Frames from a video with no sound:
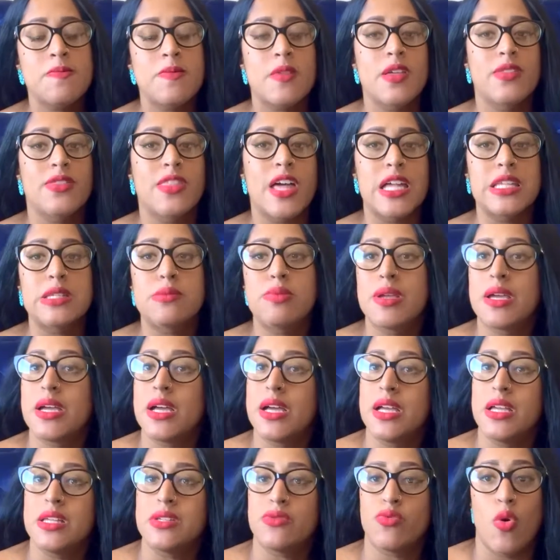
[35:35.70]
That's
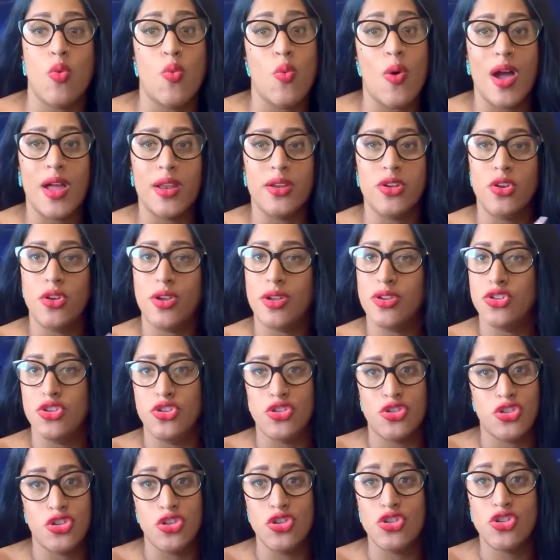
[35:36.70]
because, well, one,
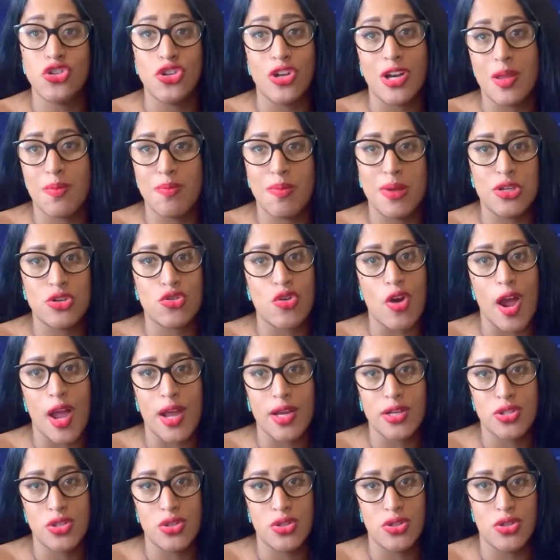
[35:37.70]
you shouldn't be trying
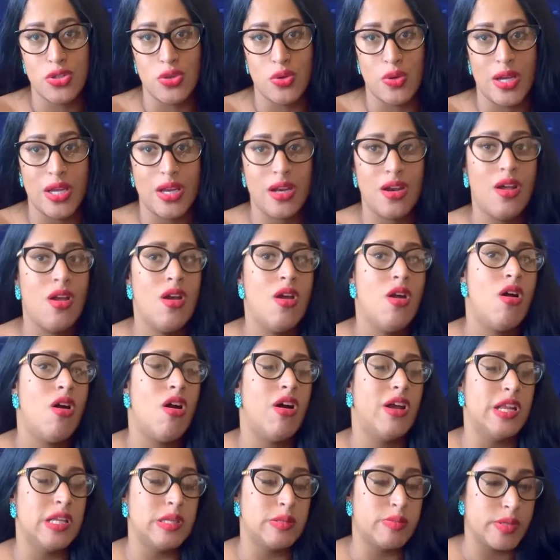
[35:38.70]
to do it
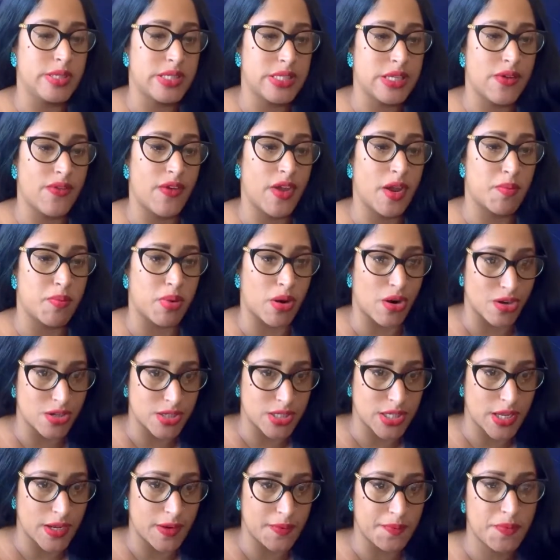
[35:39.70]
on a specific
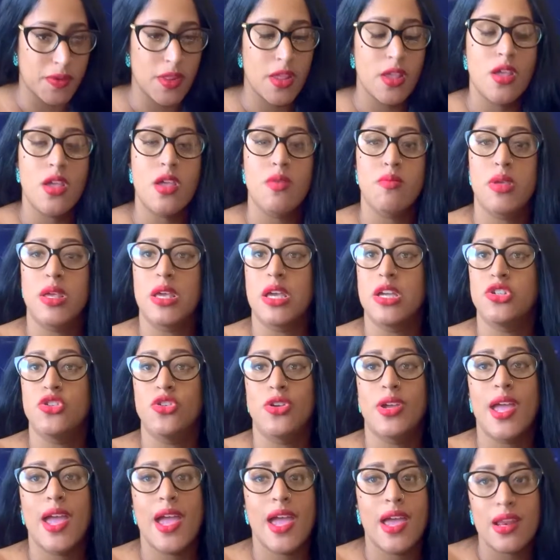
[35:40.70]
person, because you
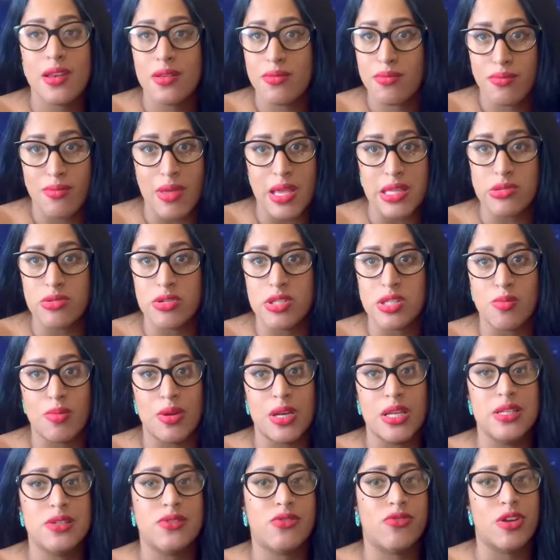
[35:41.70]
can't mess with
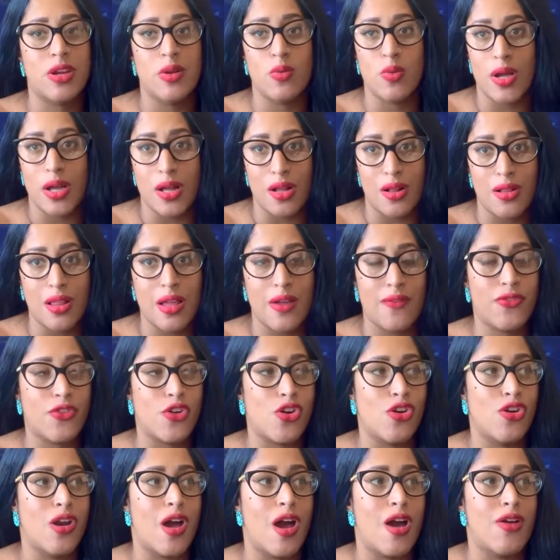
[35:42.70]
somebody's free will. If
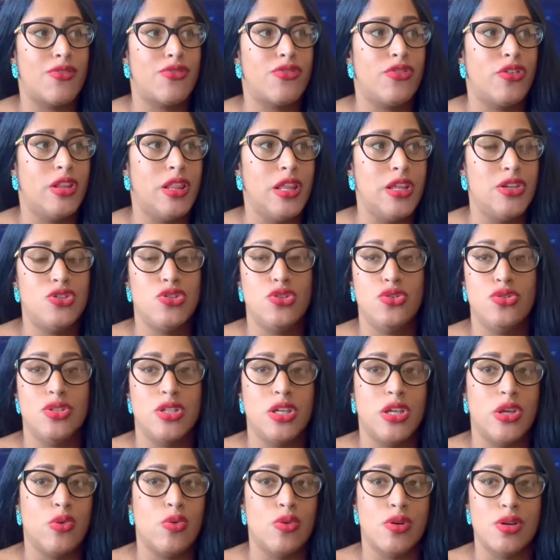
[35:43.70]
they're not freely
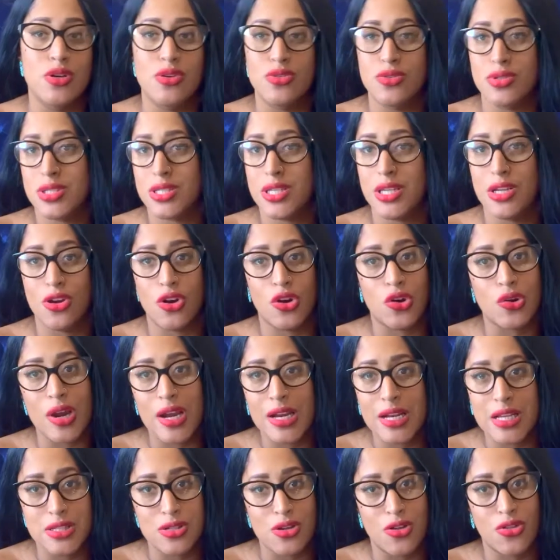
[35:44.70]
choosing you or don't see your
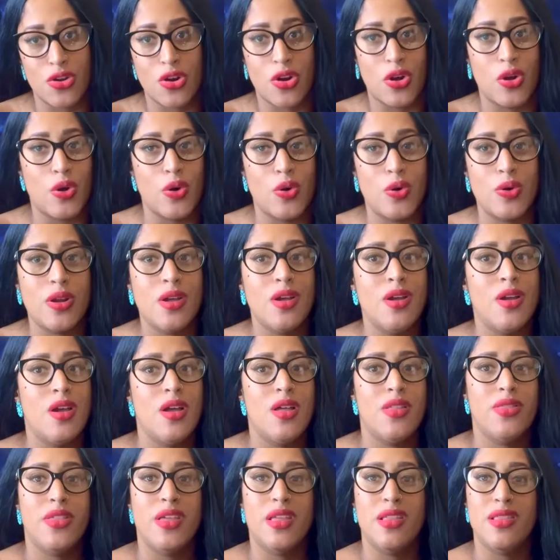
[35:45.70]
greatness on their own,
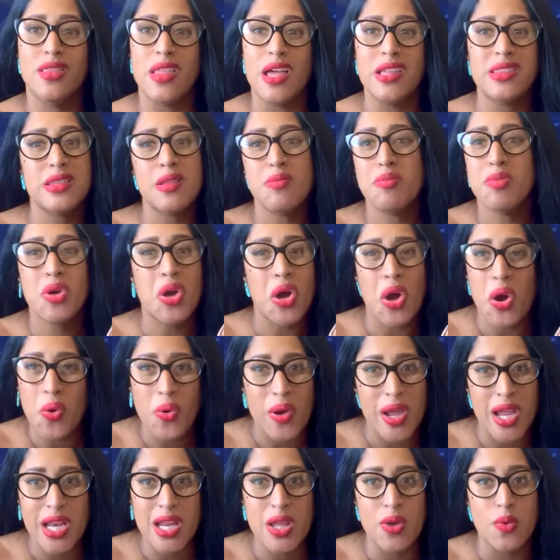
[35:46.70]
then let them go
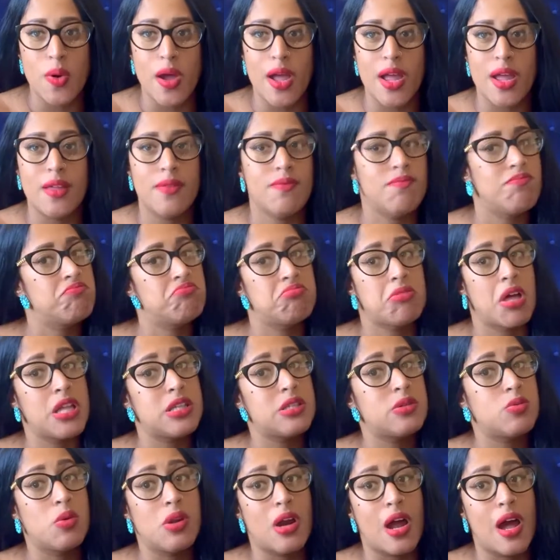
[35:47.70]
anyway.
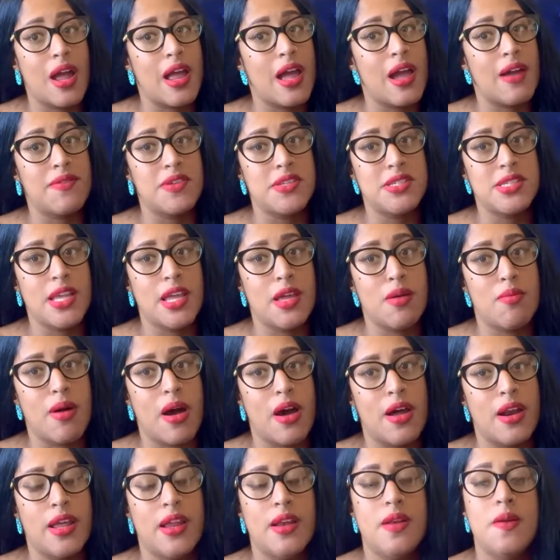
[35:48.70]
That's what I have to say
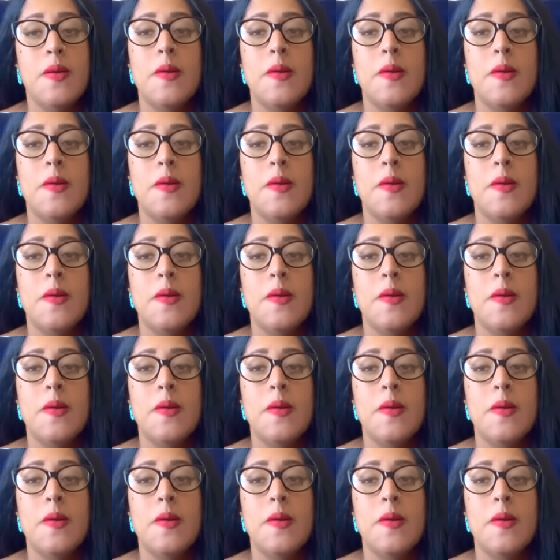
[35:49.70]
about it.